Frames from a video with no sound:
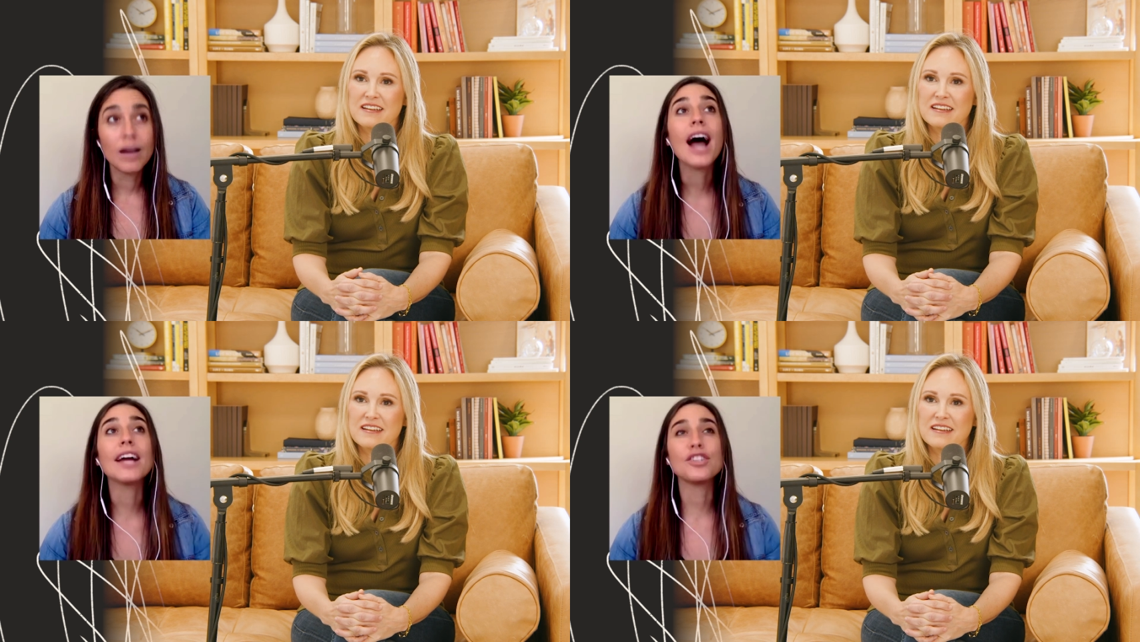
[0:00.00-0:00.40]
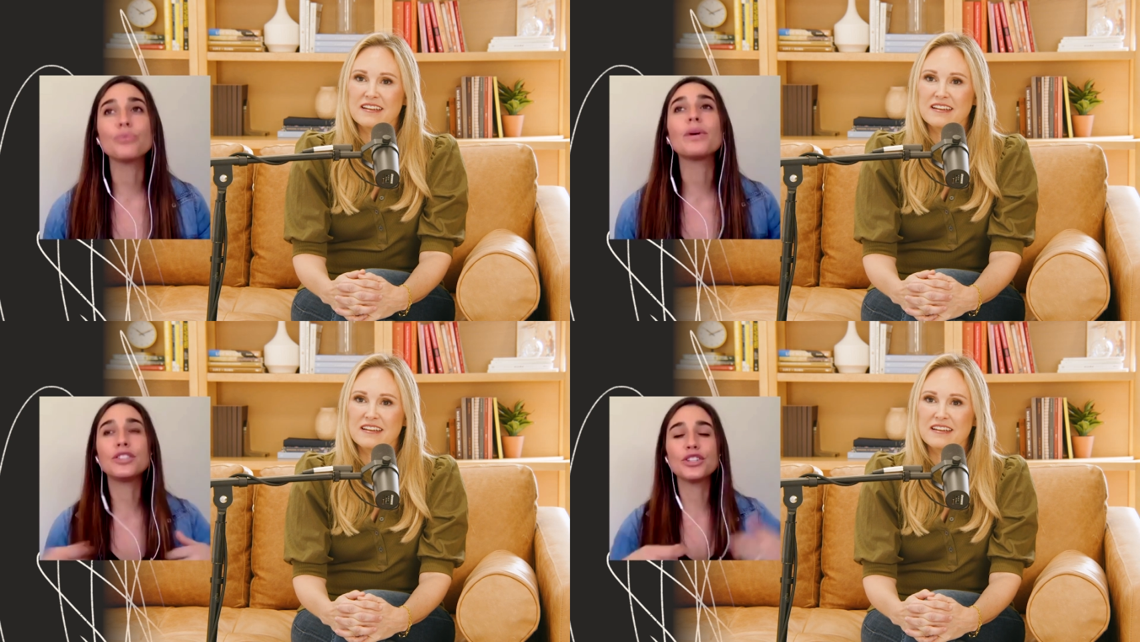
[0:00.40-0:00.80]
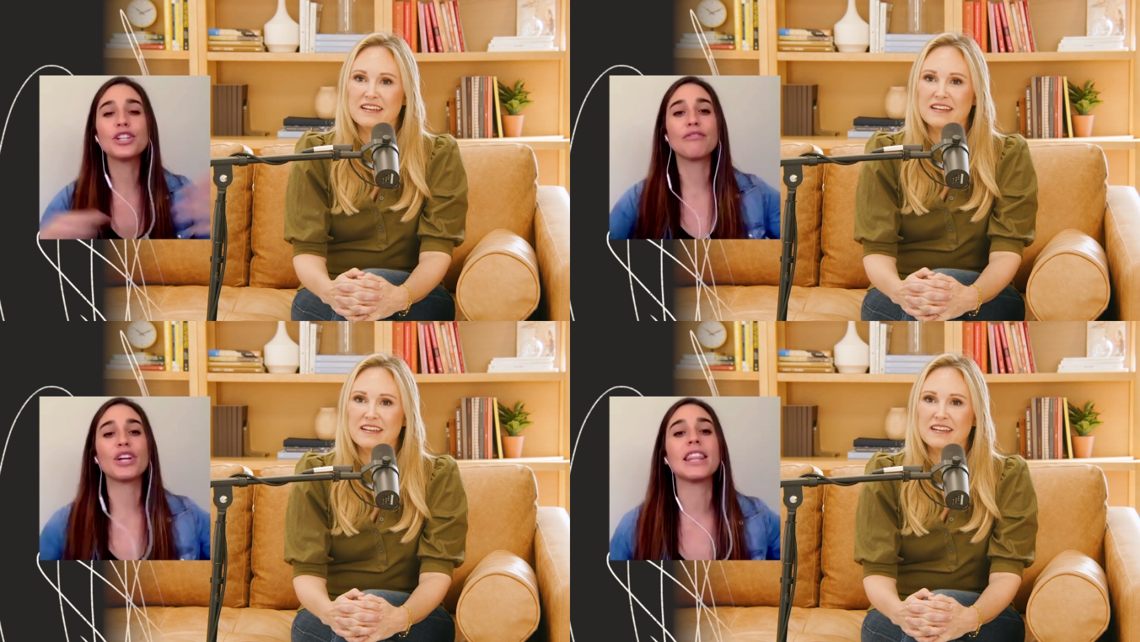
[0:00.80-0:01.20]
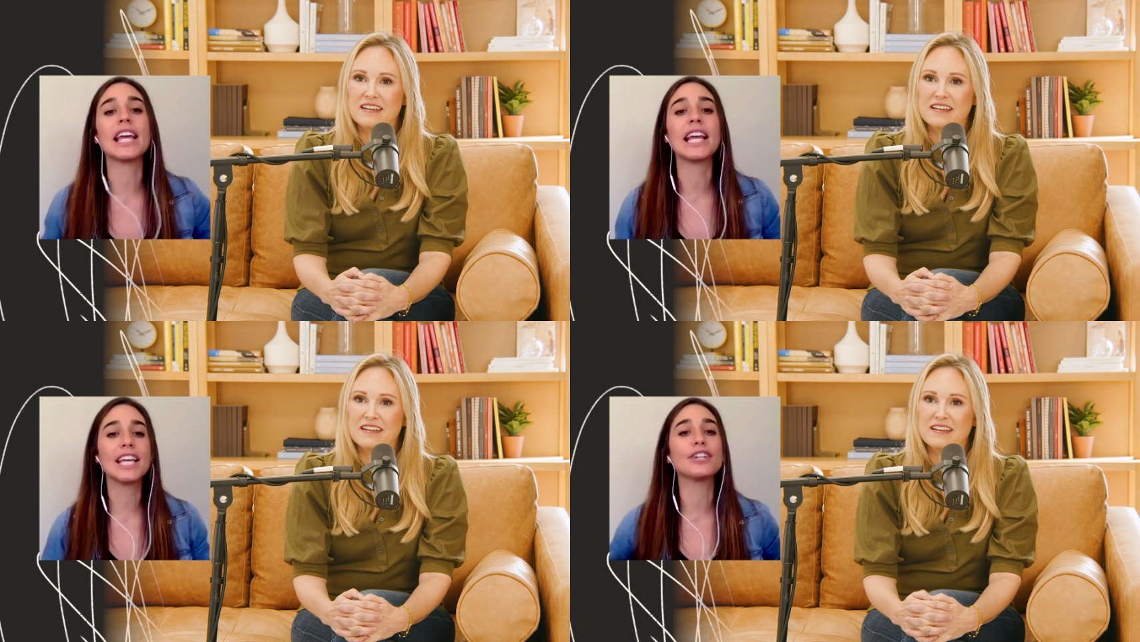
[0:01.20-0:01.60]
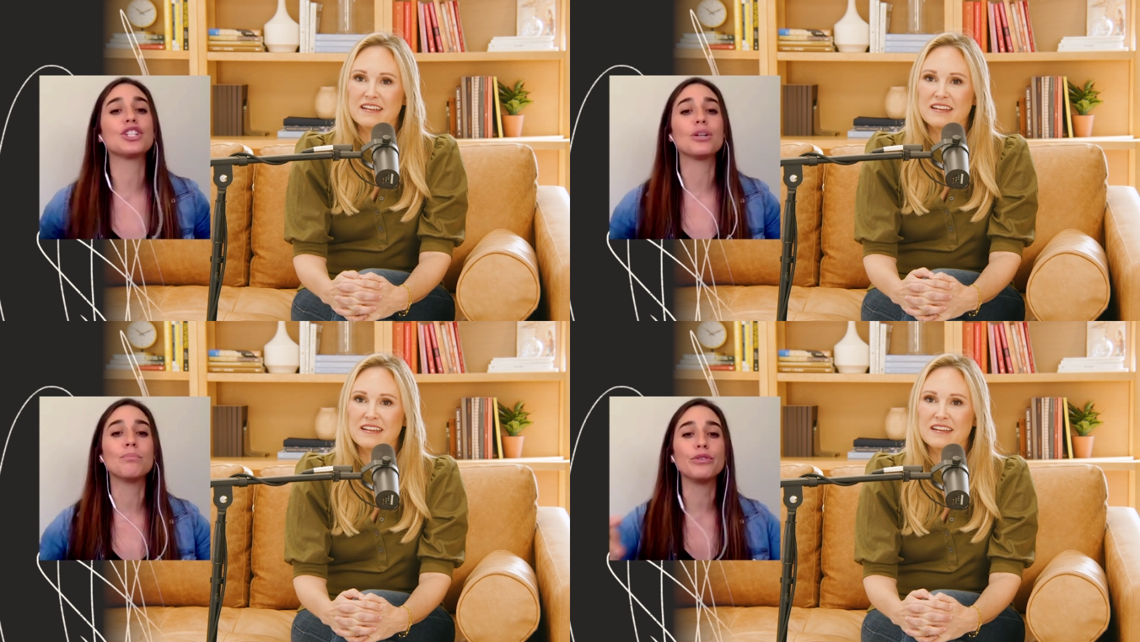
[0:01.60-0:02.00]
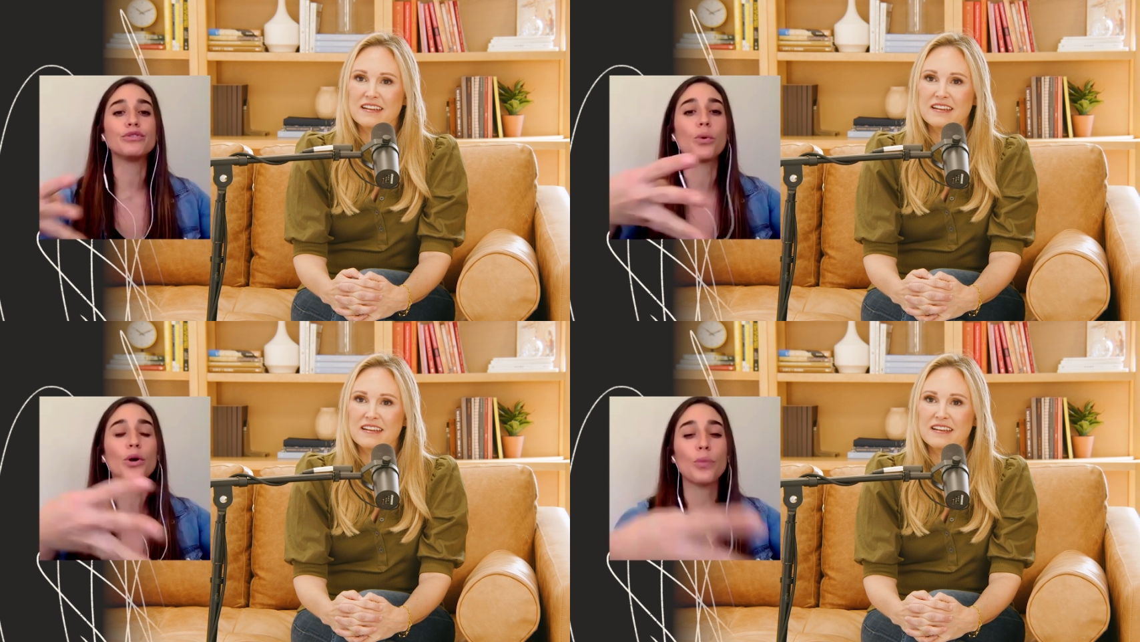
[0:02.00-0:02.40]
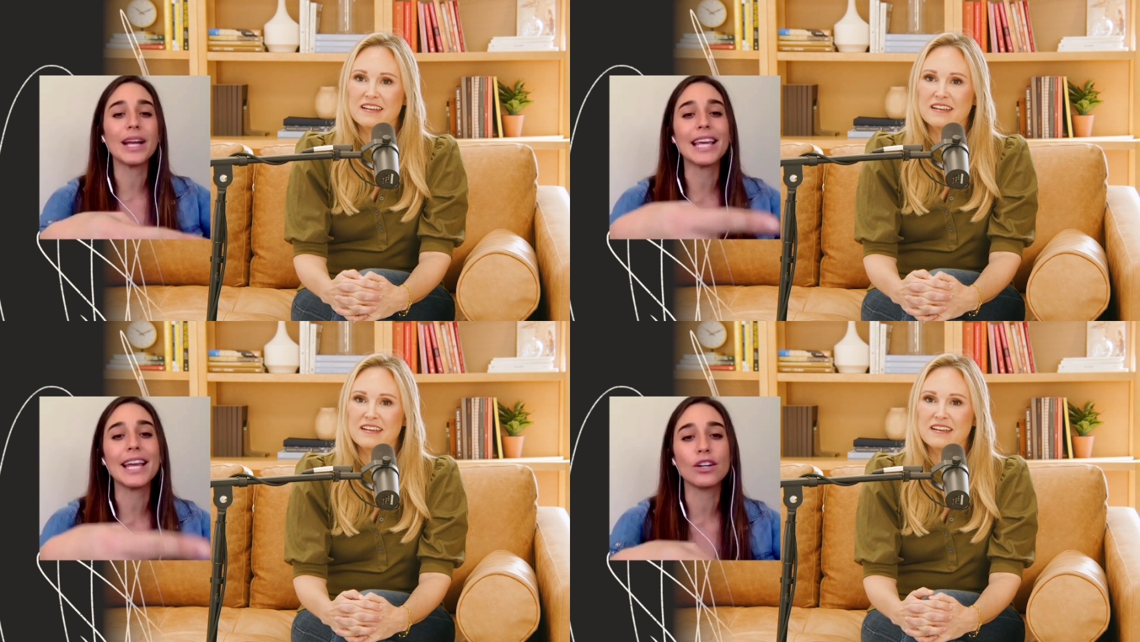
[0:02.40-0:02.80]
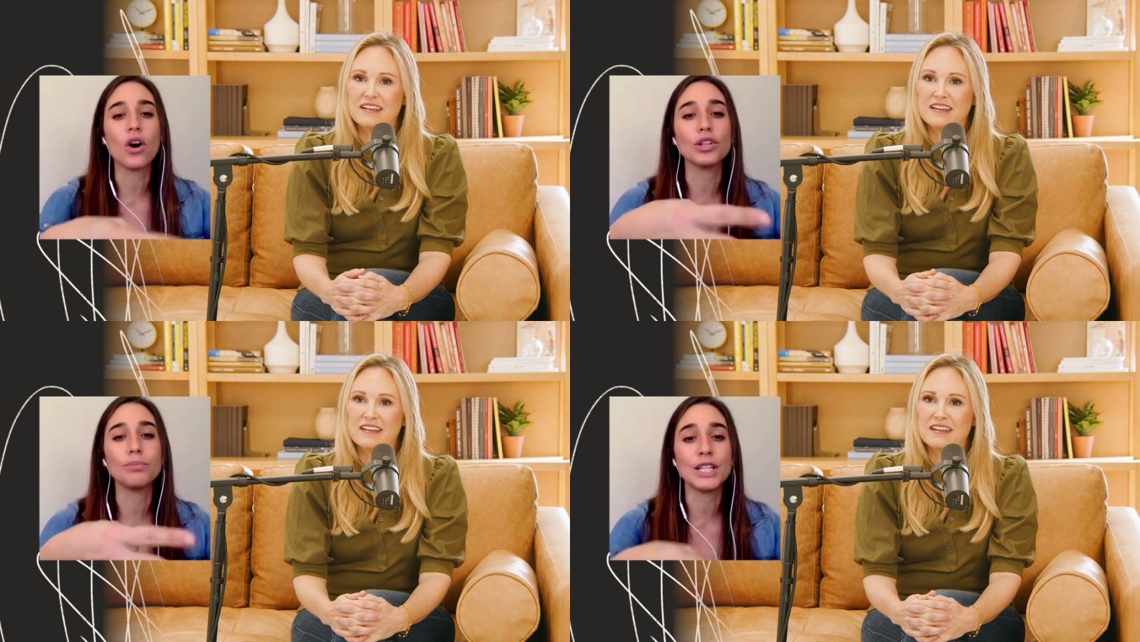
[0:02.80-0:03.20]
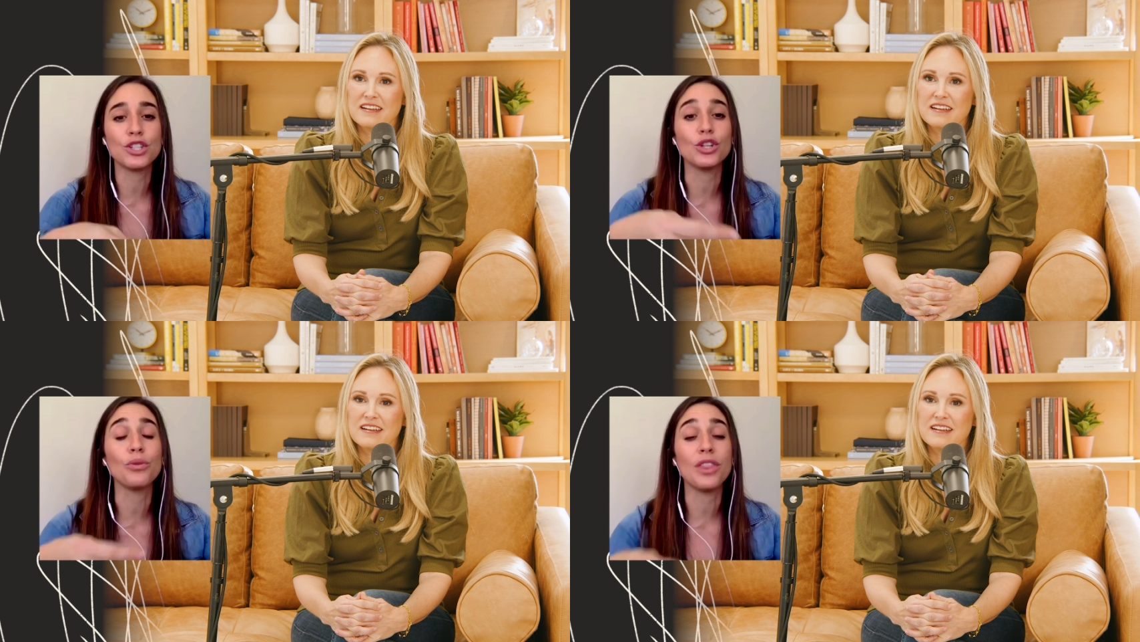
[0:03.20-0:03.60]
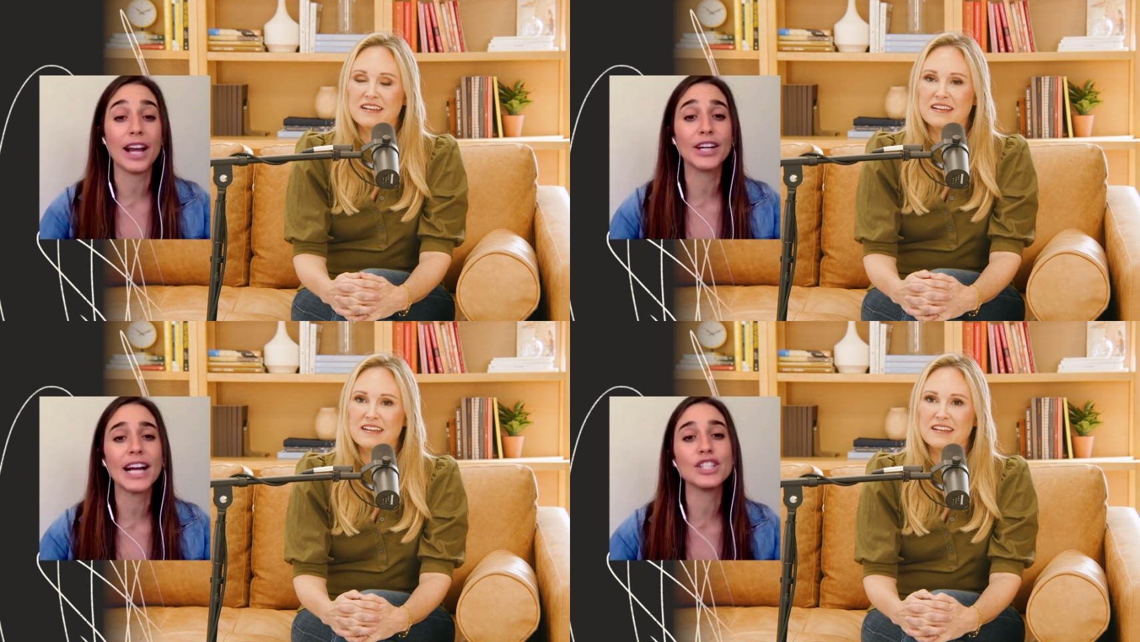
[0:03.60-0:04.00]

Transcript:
Speaker 1: I surrendered everything here to move toward what he had called me to there.